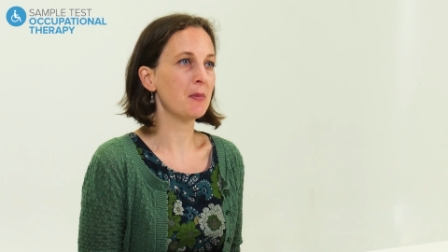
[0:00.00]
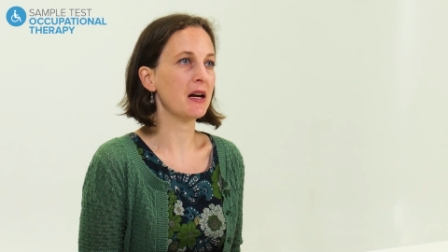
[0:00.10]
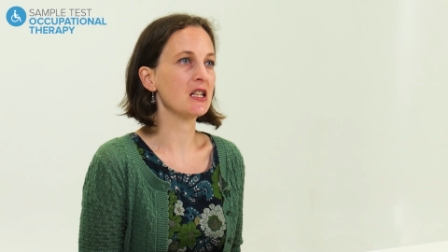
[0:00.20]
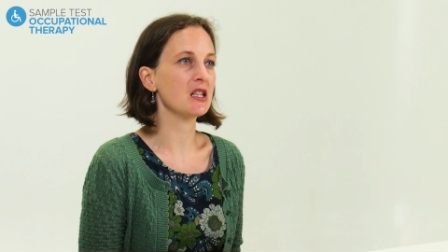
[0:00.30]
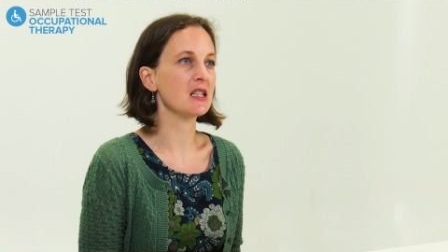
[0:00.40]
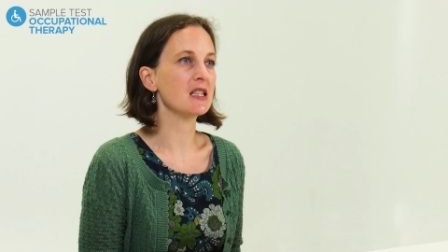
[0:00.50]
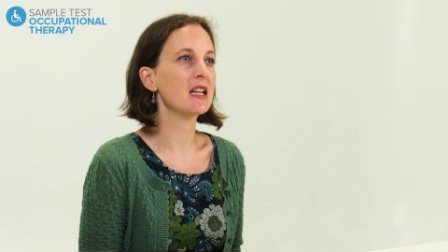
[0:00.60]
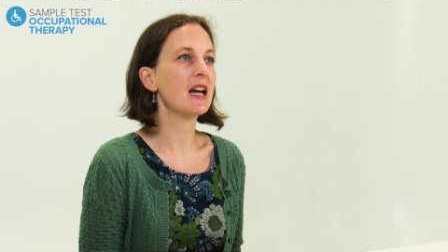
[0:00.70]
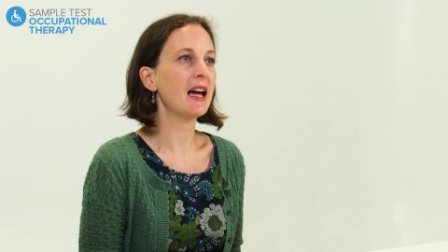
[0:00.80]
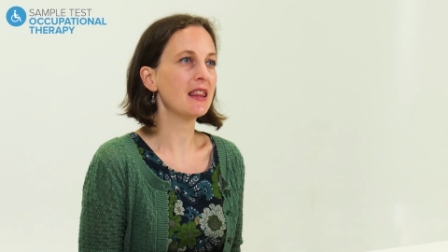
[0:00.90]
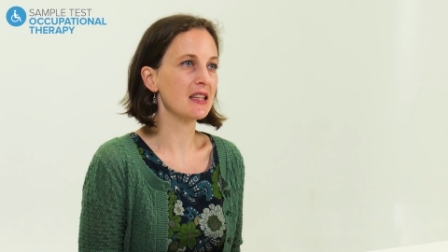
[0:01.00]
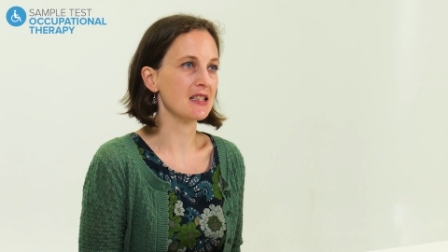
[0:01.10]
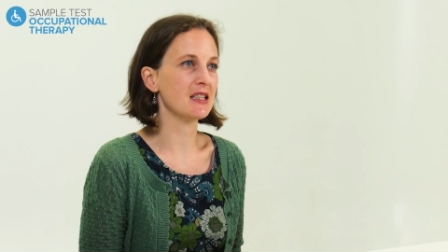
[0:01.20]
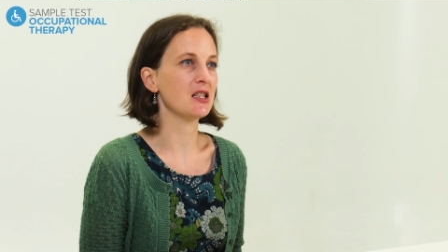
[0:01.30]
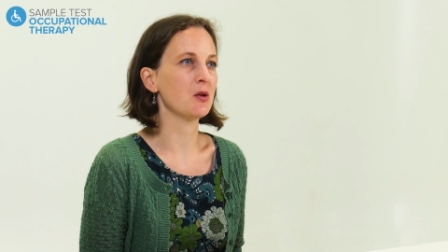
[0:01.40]
patient and this
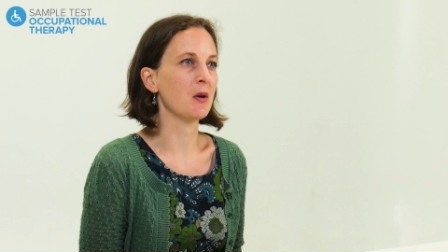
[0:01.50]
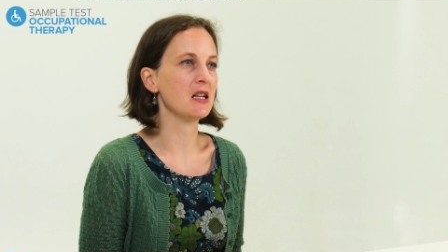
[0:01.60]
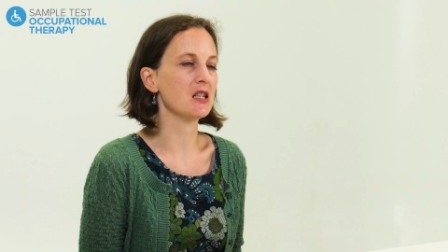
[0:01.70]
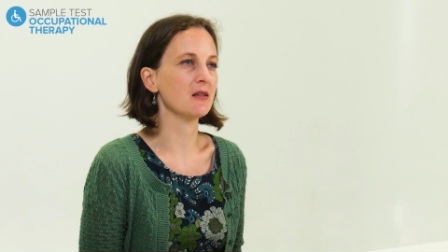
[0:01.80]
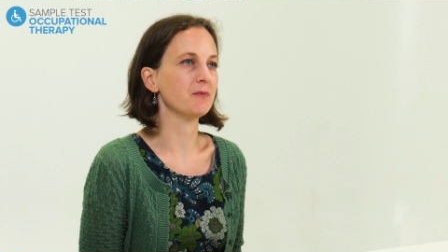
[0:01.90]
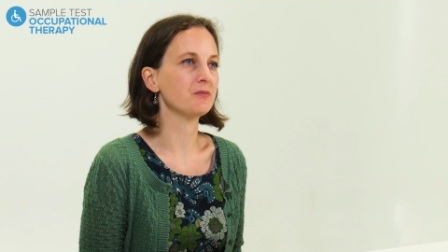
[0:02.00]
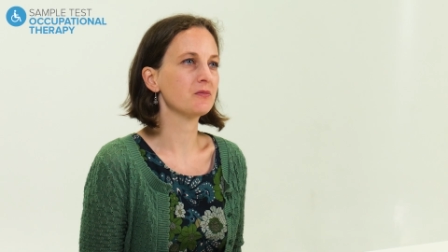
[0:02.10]
situation.